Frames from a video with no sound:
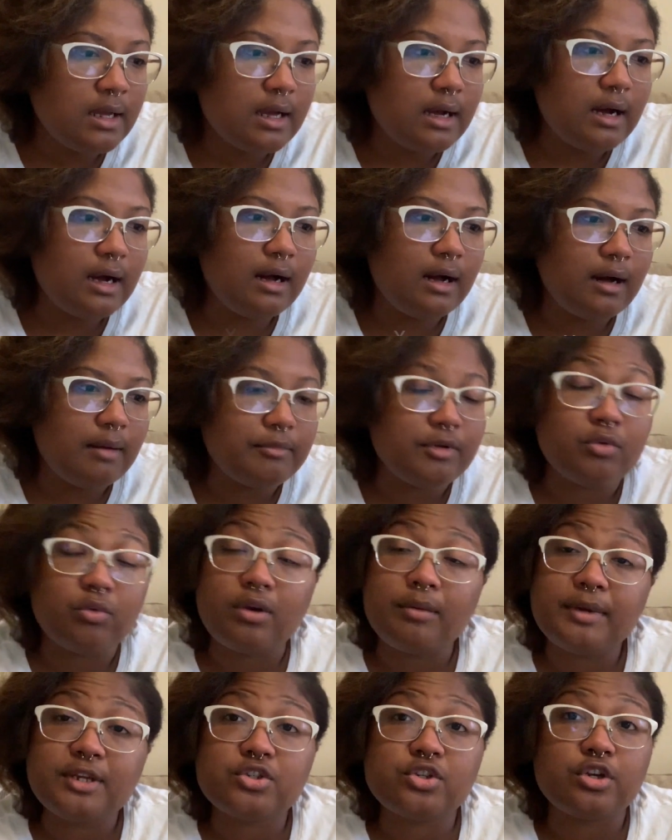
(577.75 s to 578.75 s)
You want to
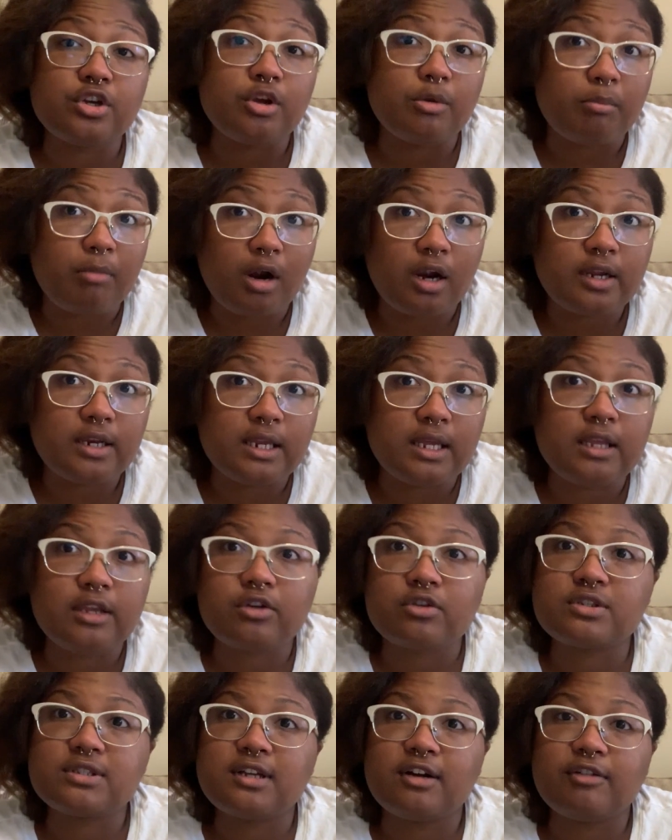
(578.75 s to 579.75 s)
make sure you're marketing your
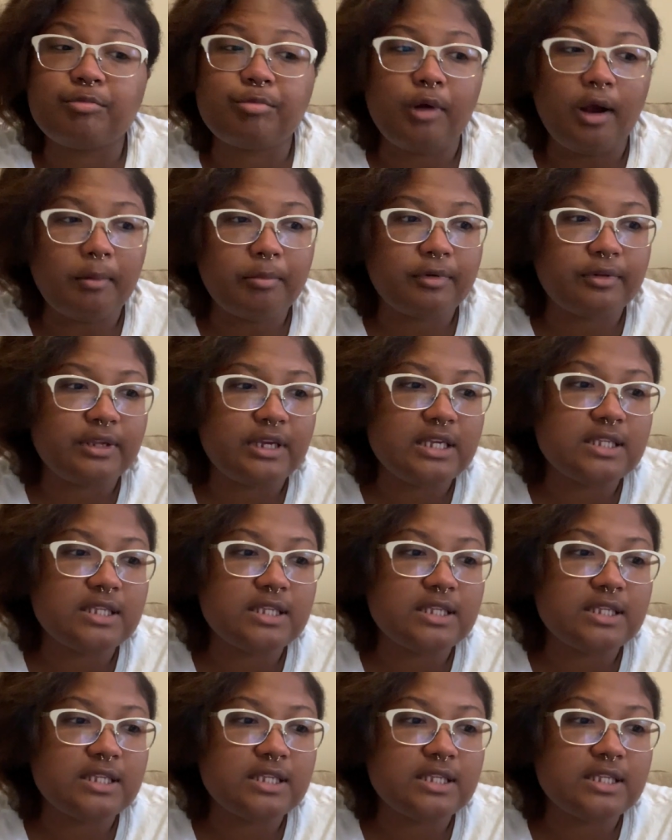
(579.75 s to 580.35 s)
stuff properly.